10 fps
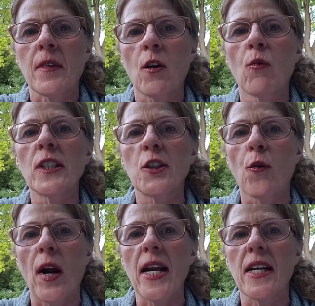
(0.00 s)
was
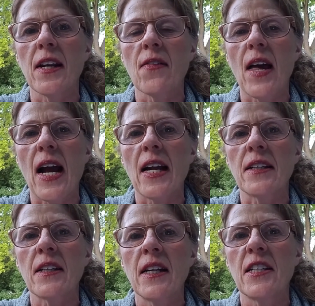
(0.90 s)
great in
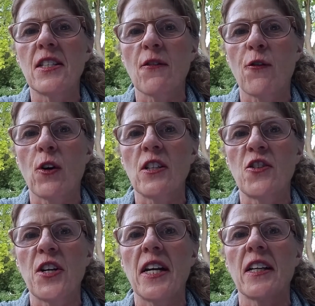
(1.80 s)
that it
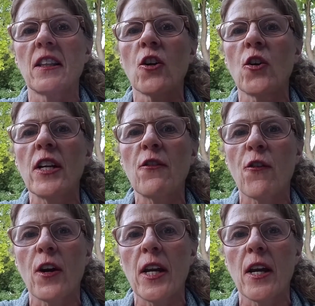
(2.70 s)
differentiated learning
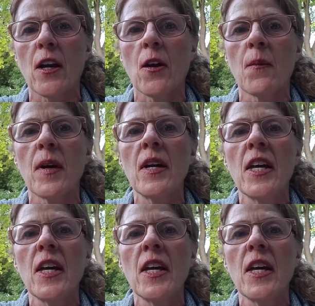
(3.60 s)
for him.